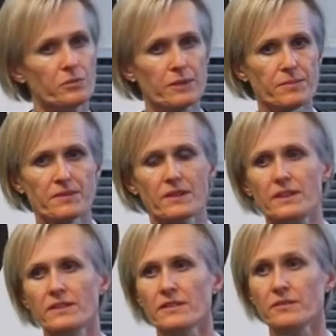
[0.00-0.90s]

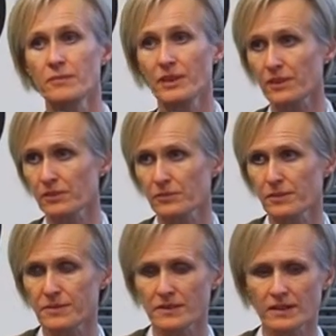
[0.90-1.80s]
website, an American
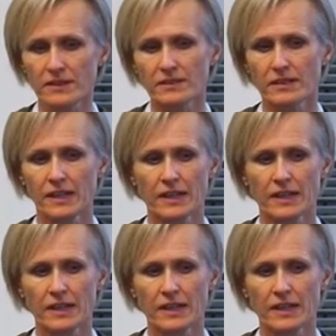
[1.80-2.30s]
website,